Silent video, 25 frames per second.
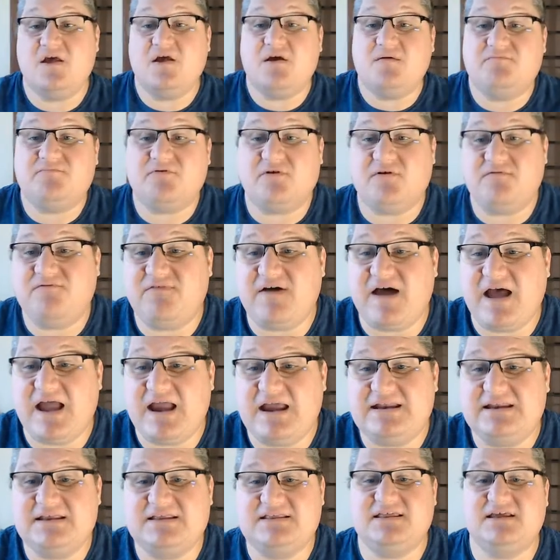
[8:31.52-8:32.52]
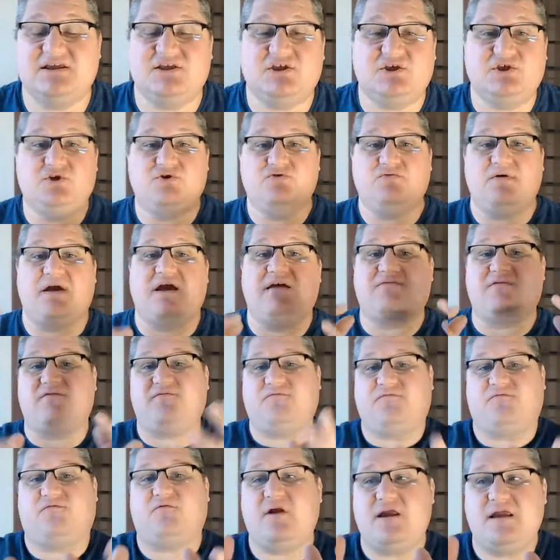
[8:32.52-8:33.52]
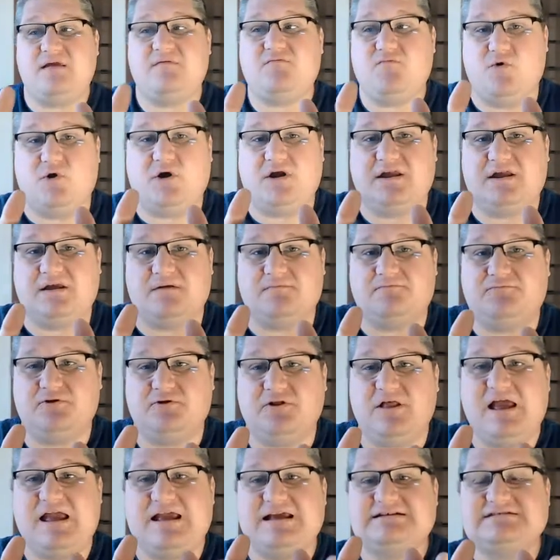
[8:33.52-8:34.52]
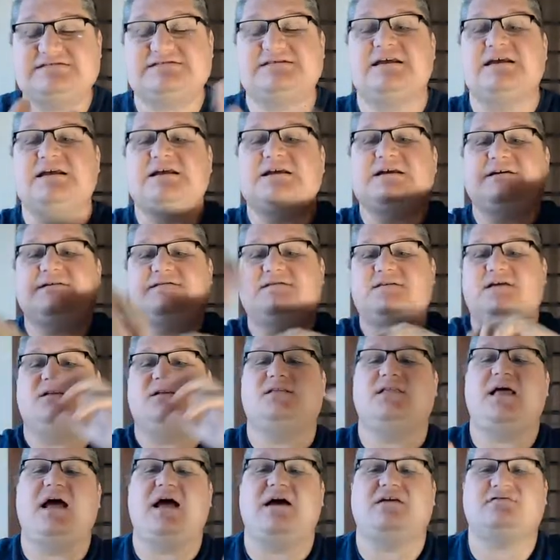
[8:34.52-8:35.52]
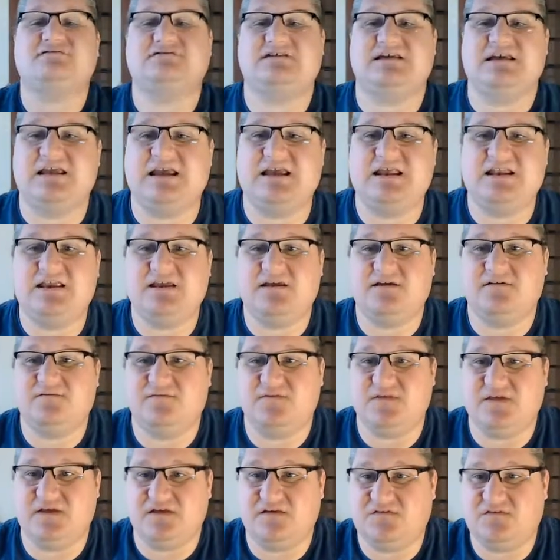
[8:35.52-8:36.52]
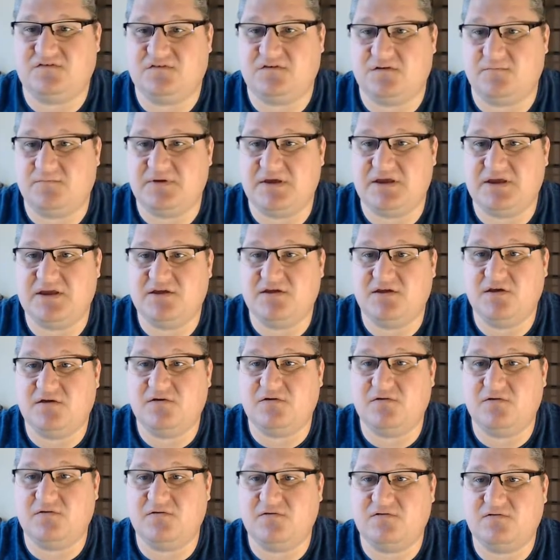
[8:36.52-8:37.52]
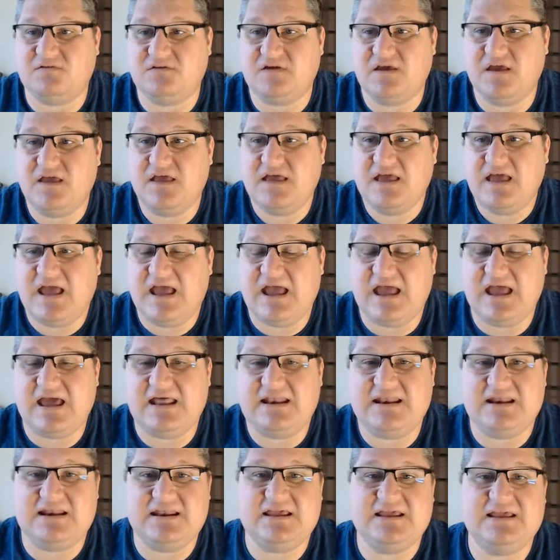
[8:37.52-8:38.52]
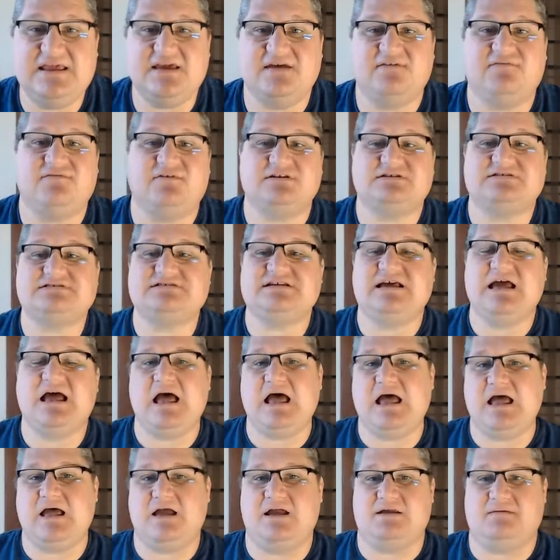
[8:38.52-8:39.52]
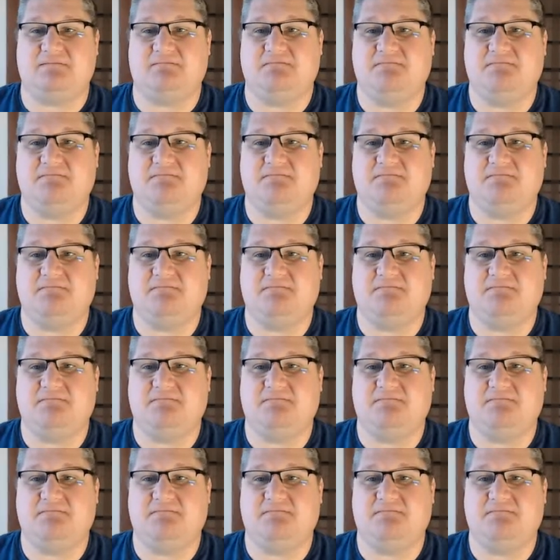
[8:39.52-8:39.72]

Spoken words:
provided that you have a framework in place that allows any of these to be used at any given time.